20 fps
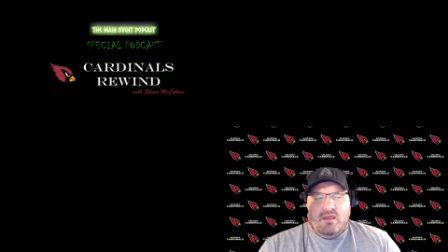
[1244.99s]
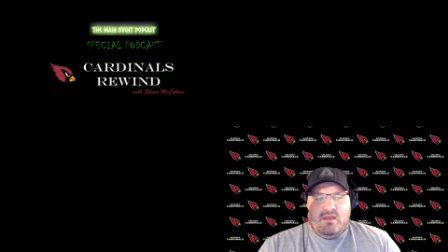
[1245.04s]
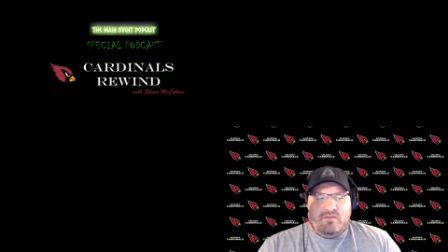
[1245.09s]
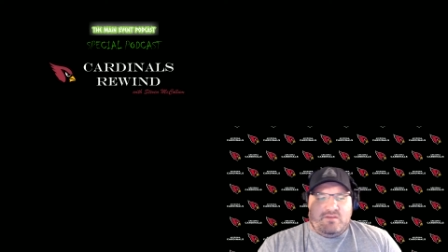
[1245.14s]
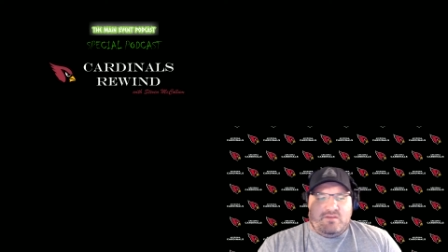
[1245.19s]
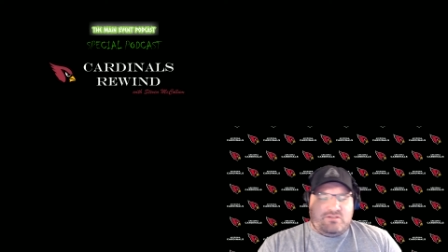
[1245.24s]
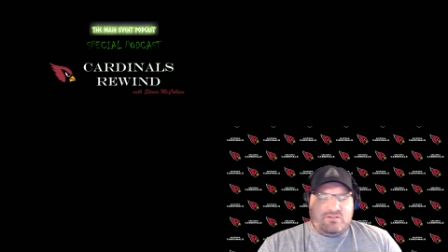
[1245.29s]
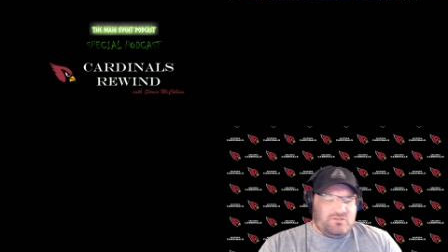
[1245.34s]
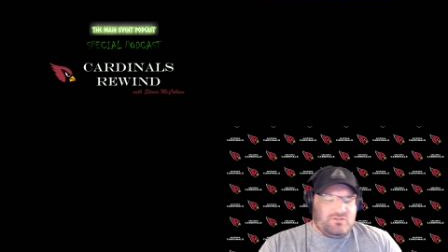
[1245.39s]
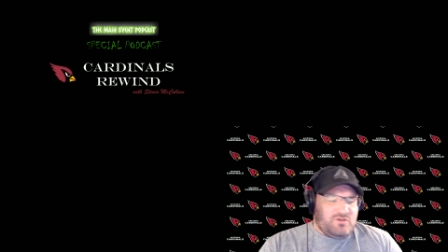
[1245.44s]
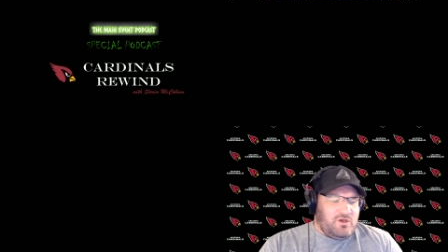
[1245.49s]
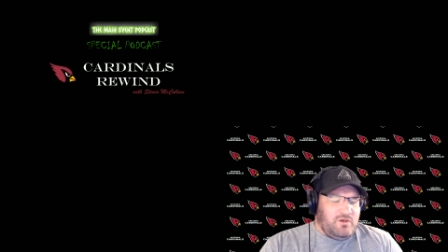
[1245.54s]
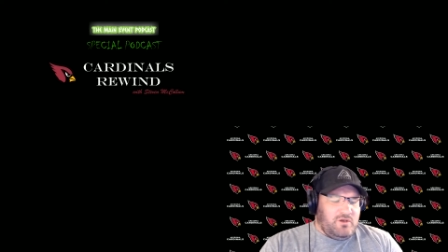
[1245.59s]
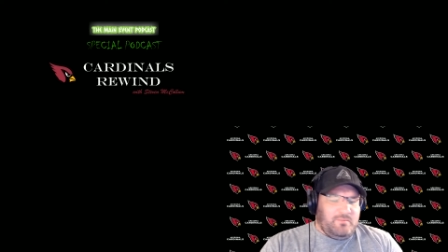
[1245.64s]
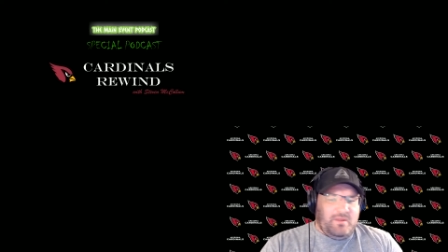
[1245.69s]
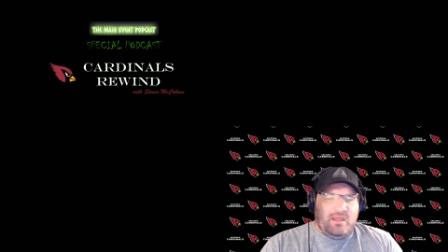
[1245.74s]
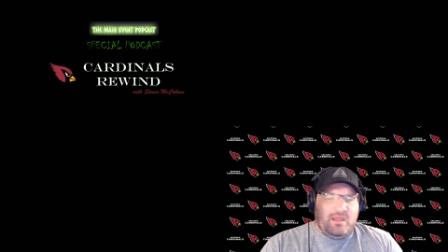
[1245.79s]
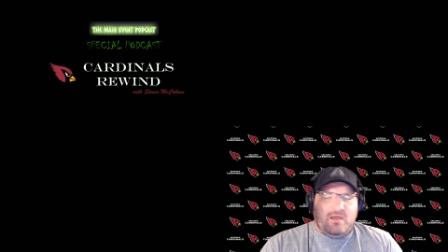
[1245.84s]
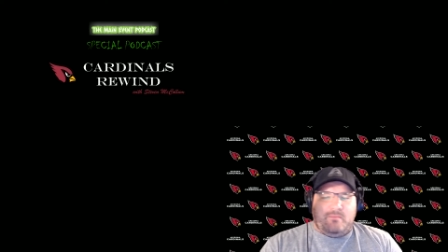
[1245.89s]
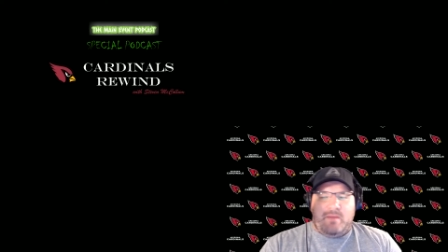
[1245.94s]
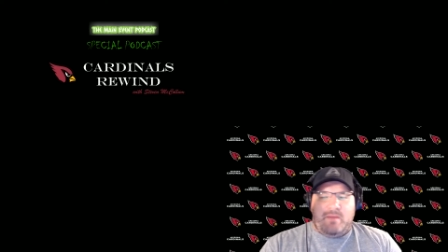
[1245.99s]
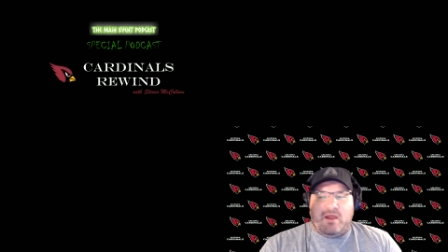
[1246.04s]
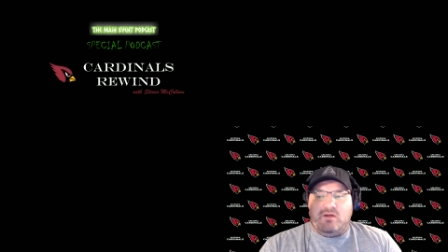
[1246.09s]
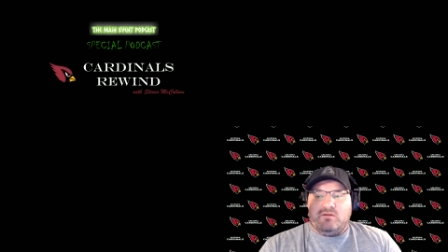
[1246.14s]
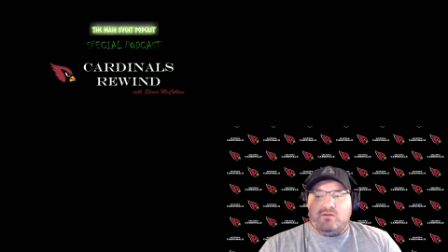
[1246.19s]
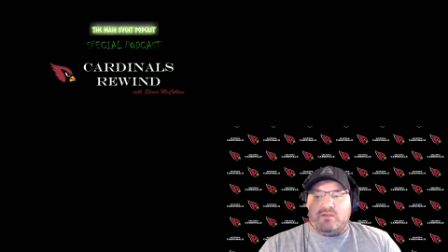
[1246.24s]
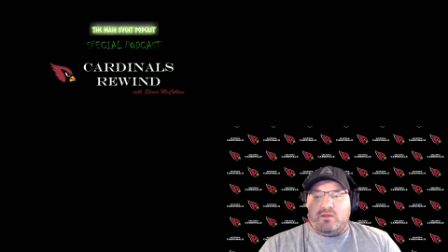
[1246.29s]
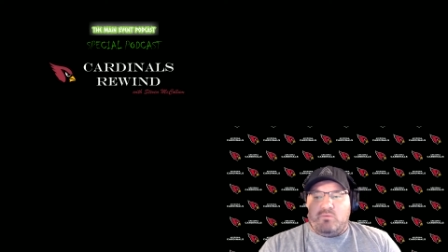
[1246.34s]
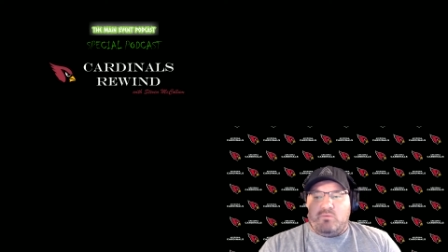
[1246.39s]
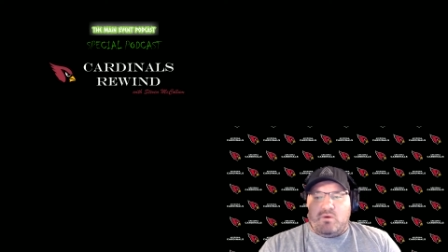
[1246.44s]
This is going to be
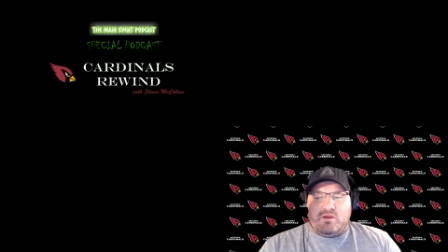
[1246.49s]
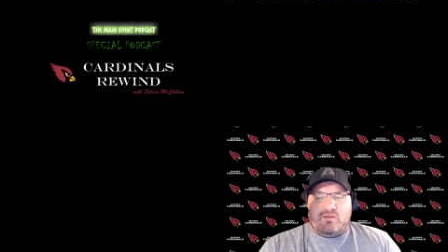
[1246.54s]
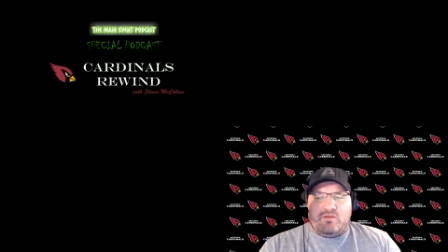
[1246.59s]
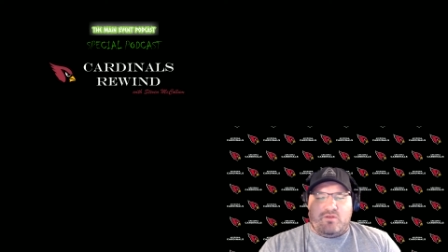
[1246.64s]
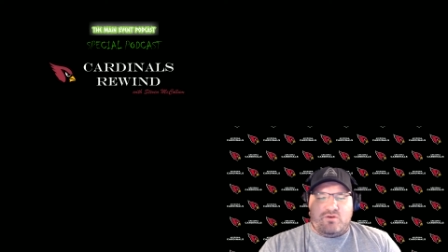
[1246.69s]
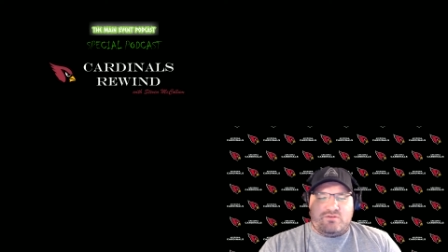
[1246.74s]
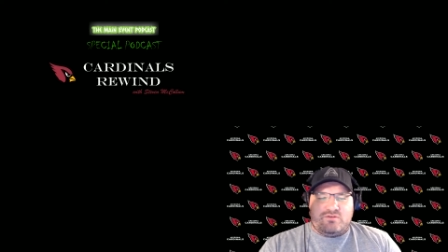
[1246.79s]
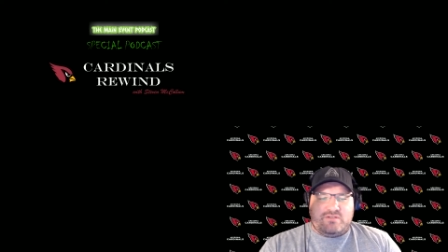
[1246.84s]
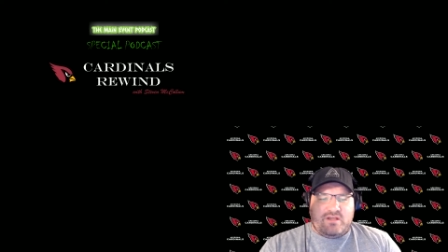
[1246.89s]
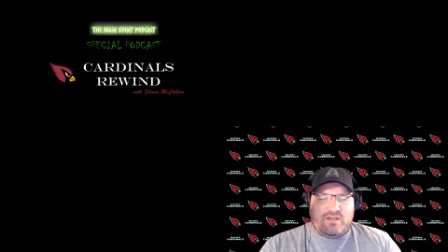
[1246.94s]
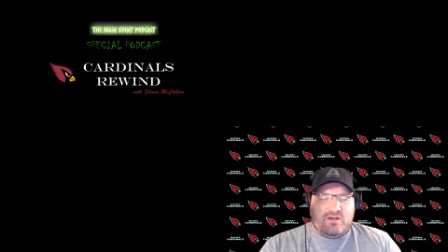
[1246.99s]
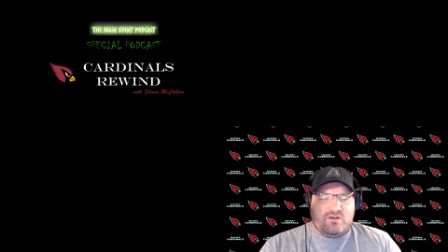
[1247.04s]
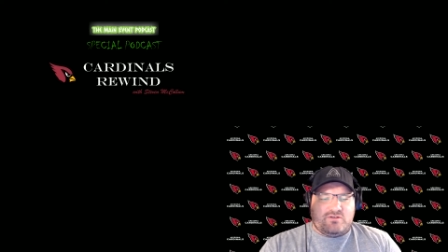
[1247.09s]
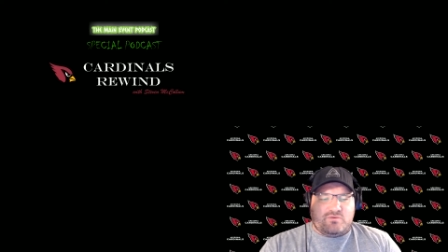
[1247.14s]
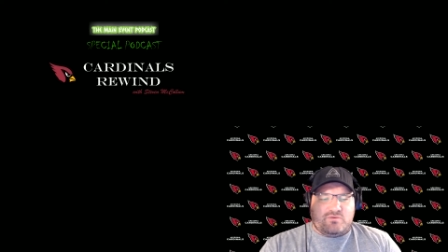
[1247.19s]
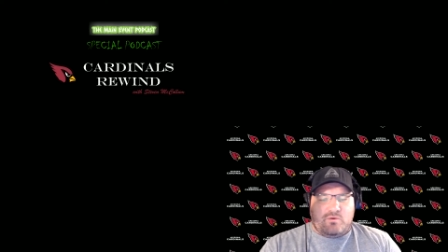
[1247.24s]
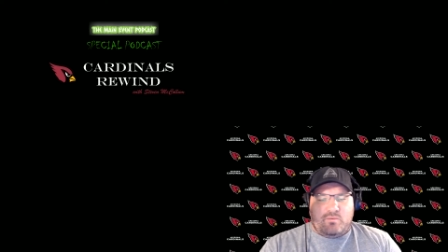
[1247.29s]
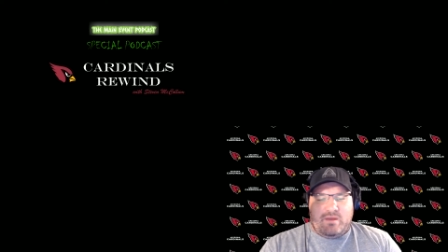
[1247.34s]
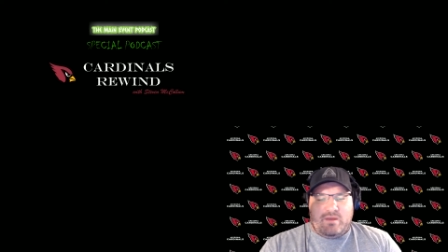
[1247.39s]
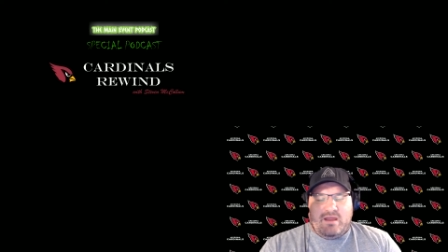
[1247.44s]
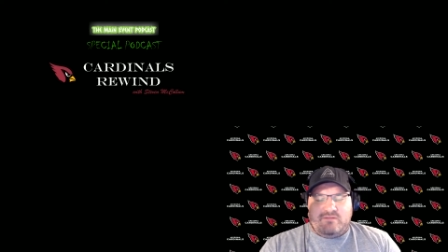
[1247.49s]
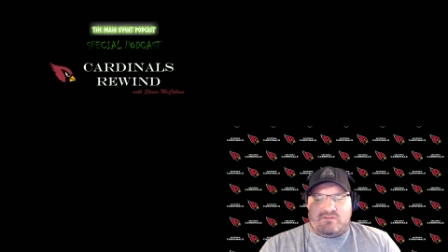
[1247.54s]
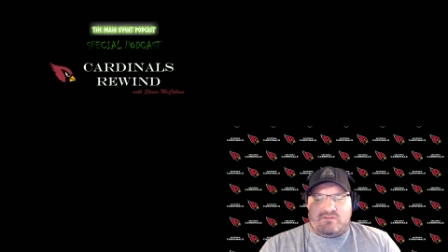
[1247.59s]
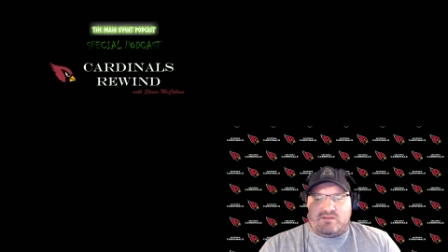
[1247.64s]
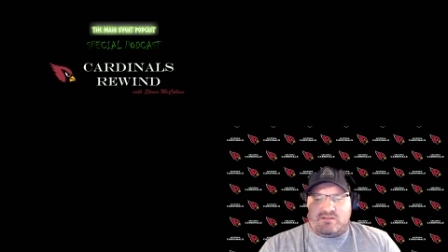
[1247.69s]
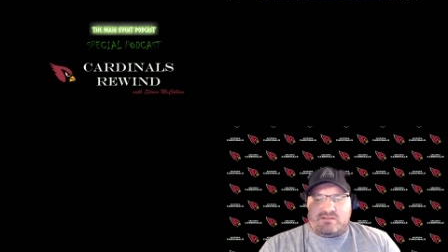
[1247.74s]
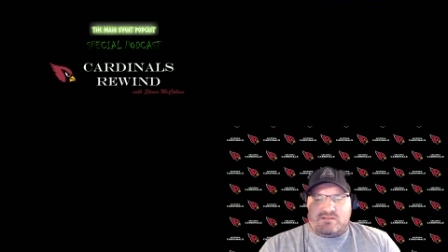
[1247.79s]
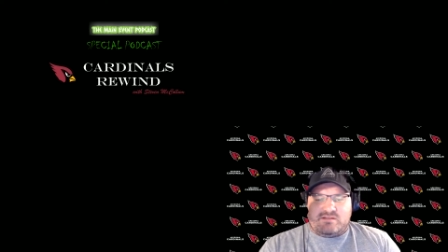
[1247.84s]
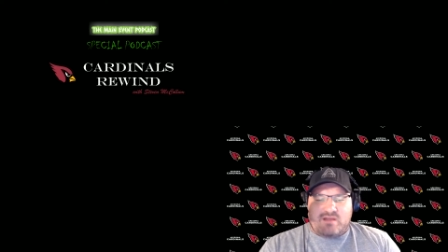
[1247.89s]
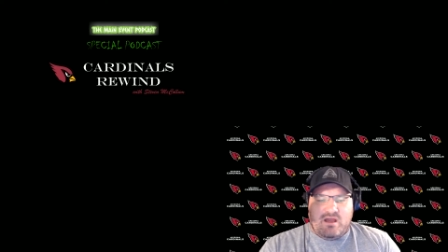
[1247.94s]
apparently one of those years where we have to
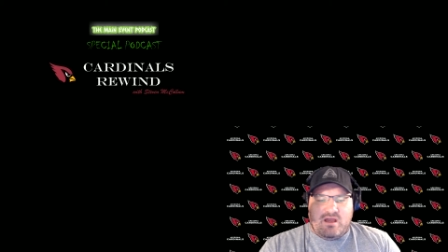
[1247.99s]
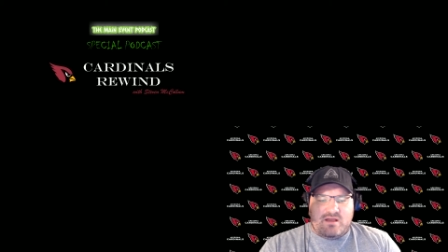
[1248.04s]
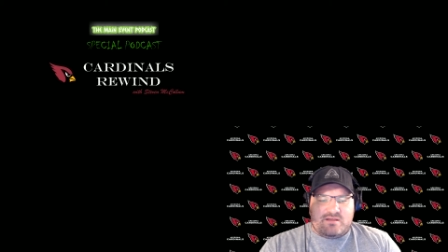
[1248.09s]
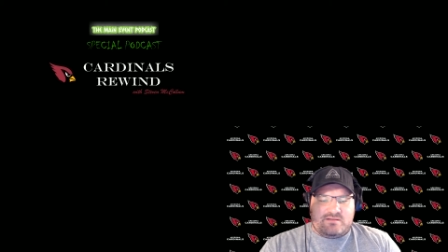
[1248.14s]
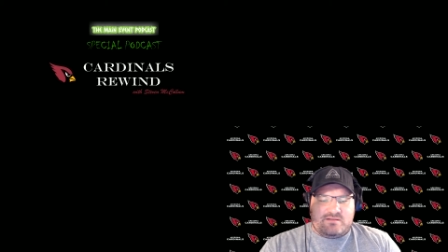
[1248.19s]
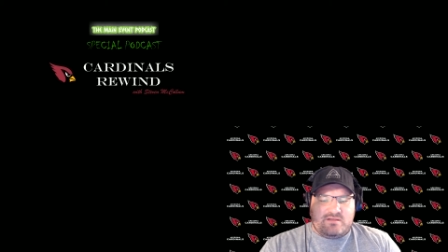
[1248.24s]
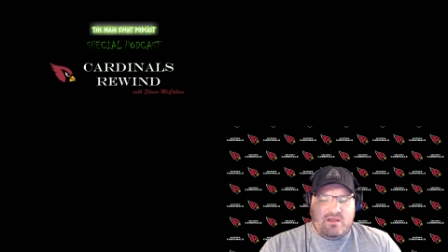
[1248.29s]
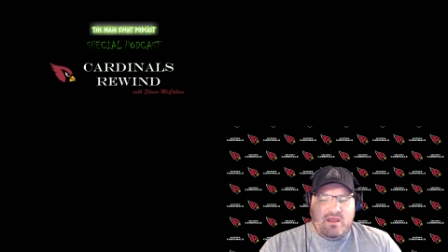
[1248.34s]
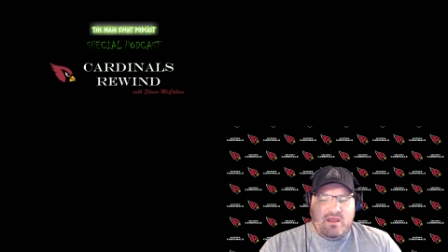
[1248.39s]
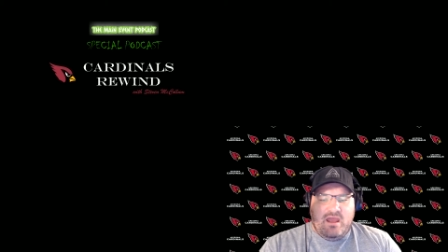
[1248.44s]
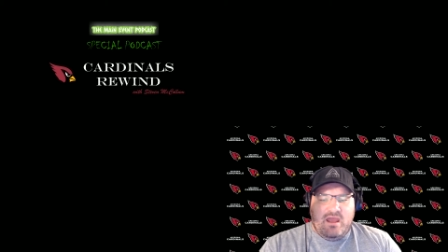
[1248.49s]
discuss